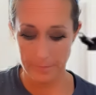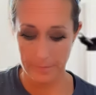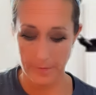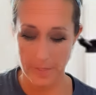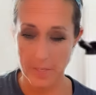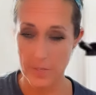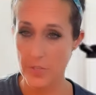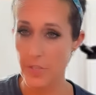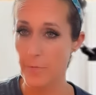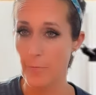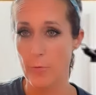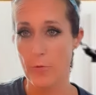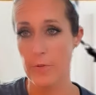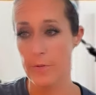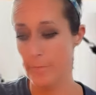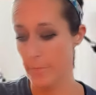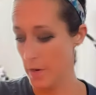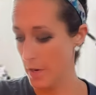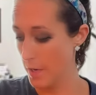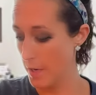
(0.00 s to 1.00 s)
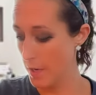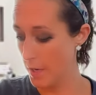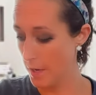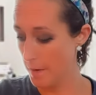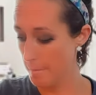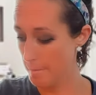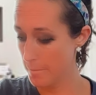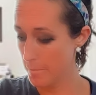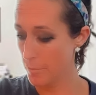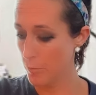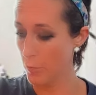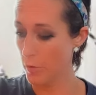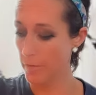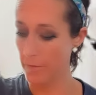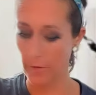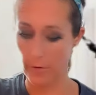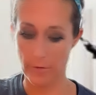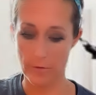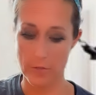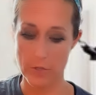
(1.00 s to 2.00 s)
Here's some more money with
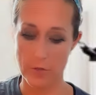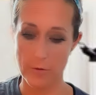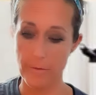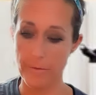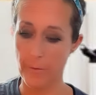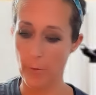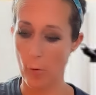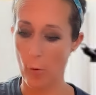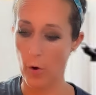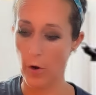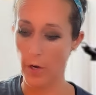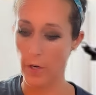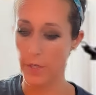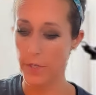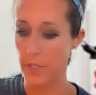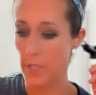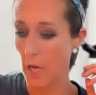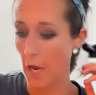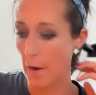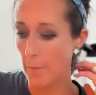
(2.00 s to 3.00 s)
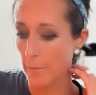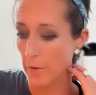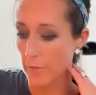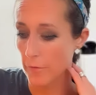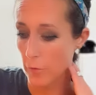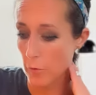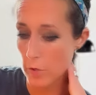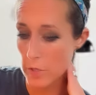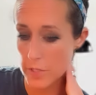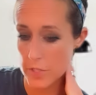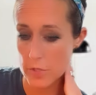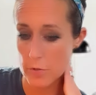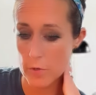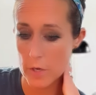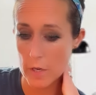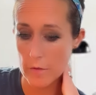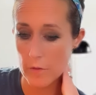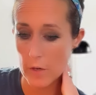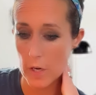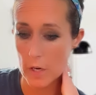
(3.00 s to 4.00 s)
the 2 4s. How many 4s do we
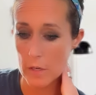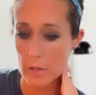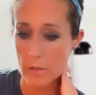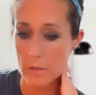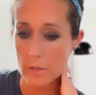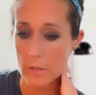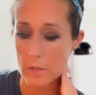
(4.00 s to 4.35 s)
have now?